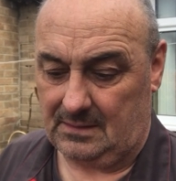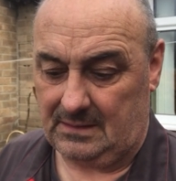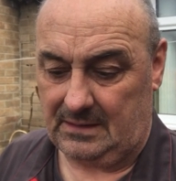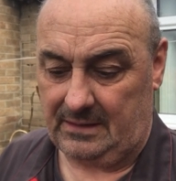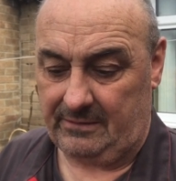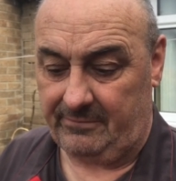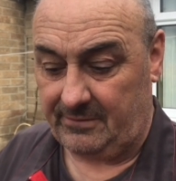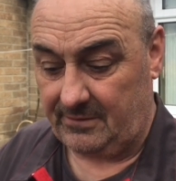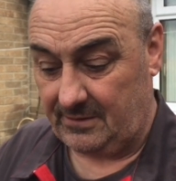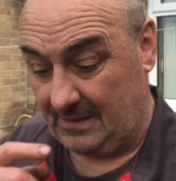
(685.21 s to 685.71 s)

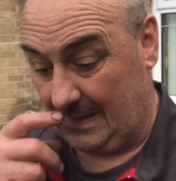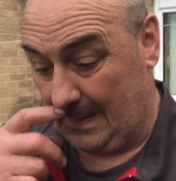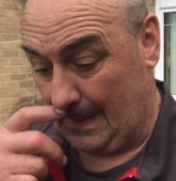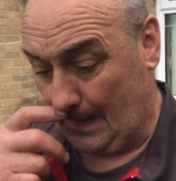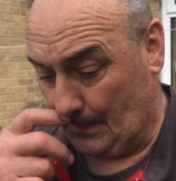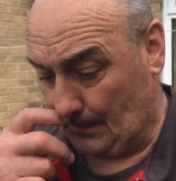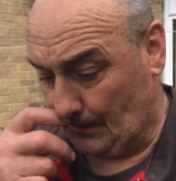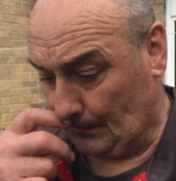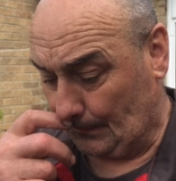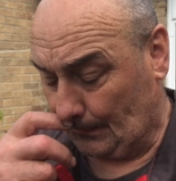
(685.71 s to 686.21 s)
give it
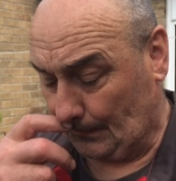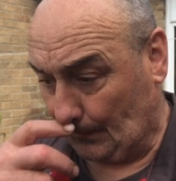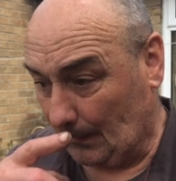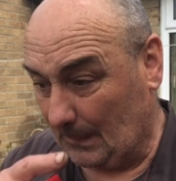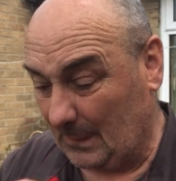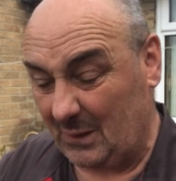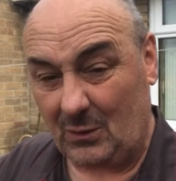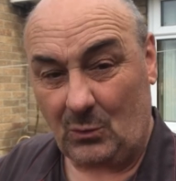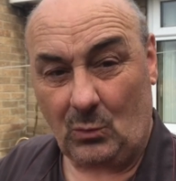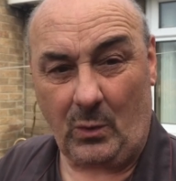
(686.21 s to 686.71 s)
a
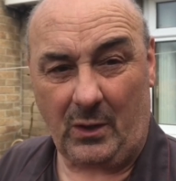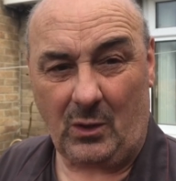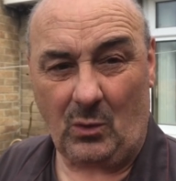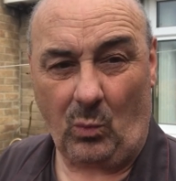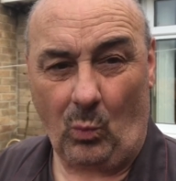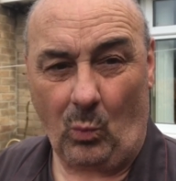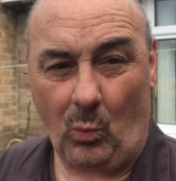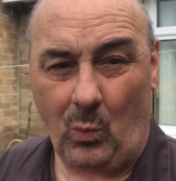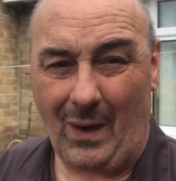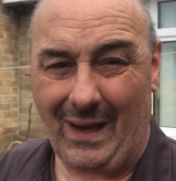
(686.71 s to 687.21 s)
quick
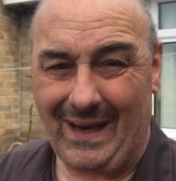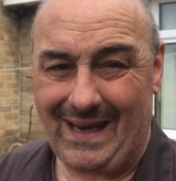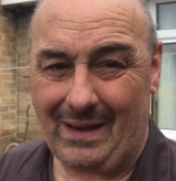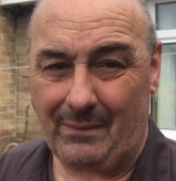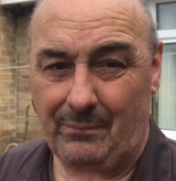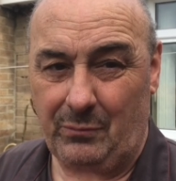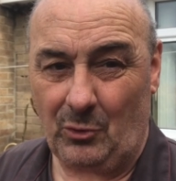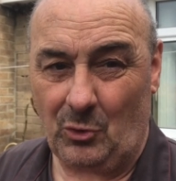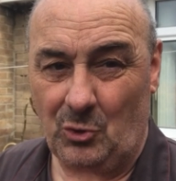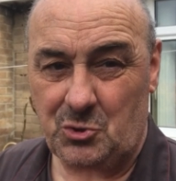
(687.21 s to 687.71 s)
wire
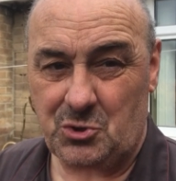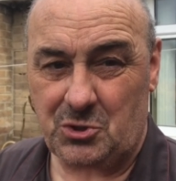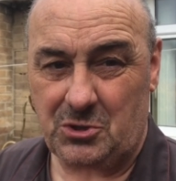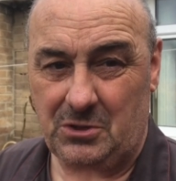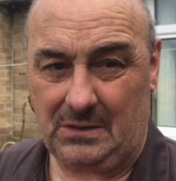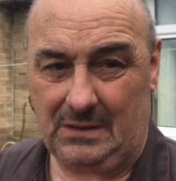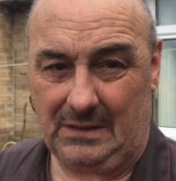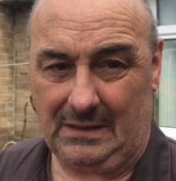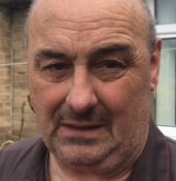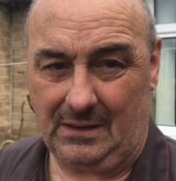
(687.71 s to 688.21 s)
brush,
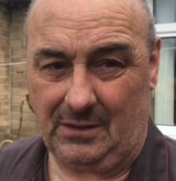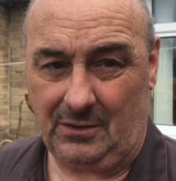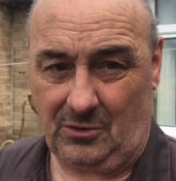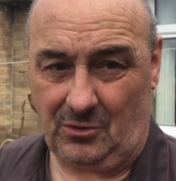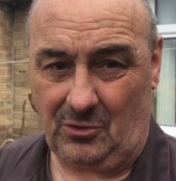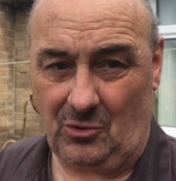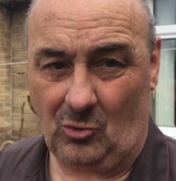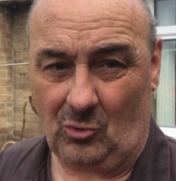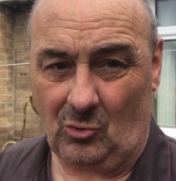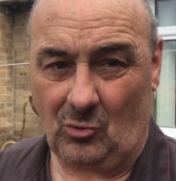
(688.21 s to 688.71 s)

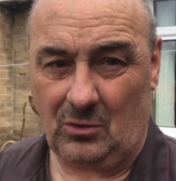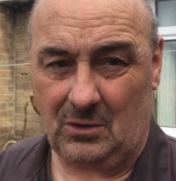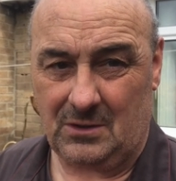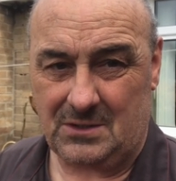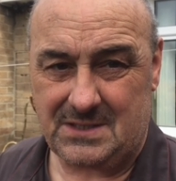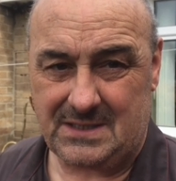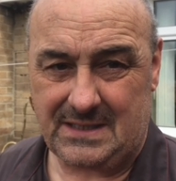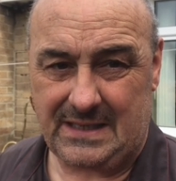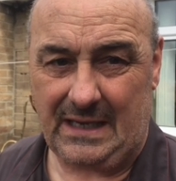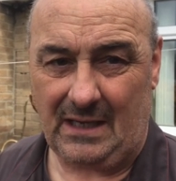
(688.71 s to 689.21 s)
knock all the
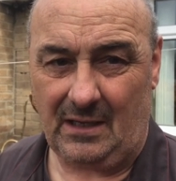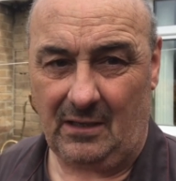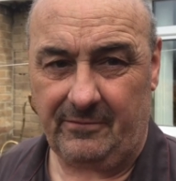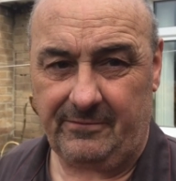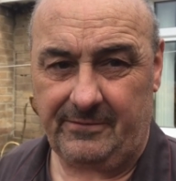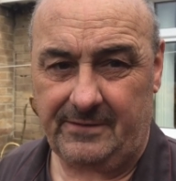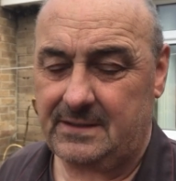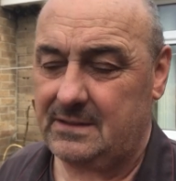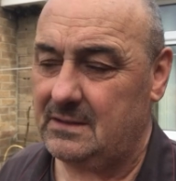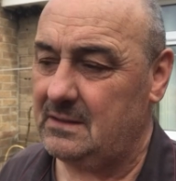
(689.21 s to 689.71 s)
scale
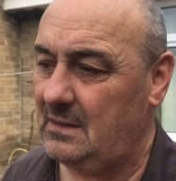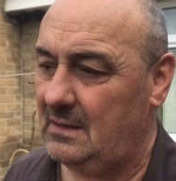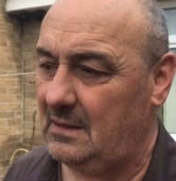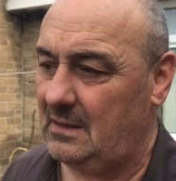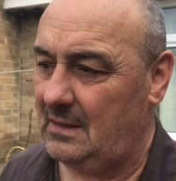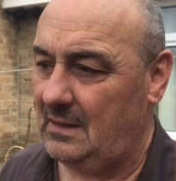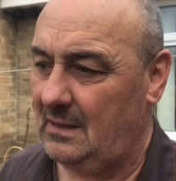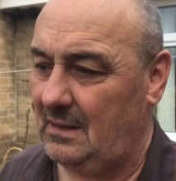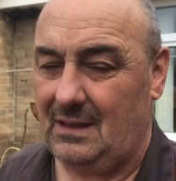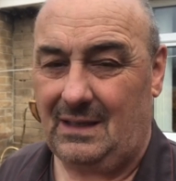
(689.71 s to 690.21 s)
off it.
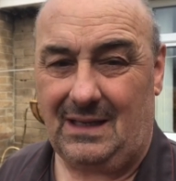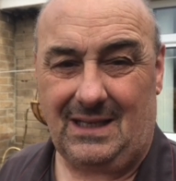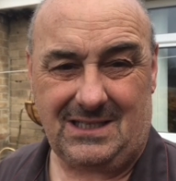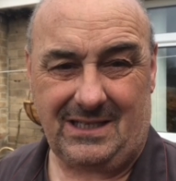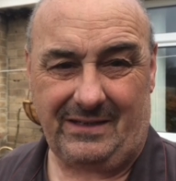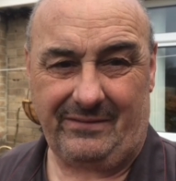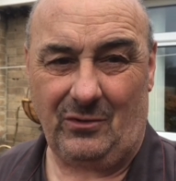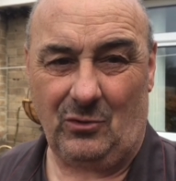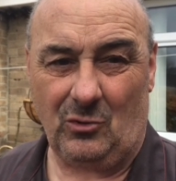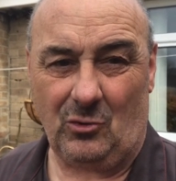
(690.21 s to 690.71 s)
Let's
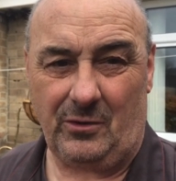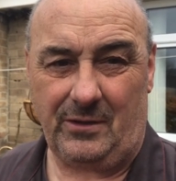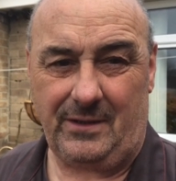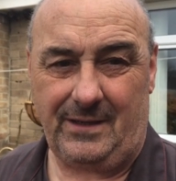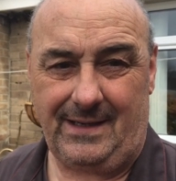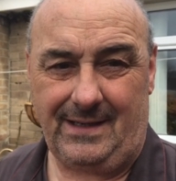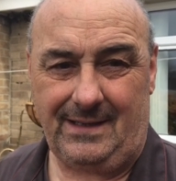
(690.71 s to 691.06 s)
have a look at it,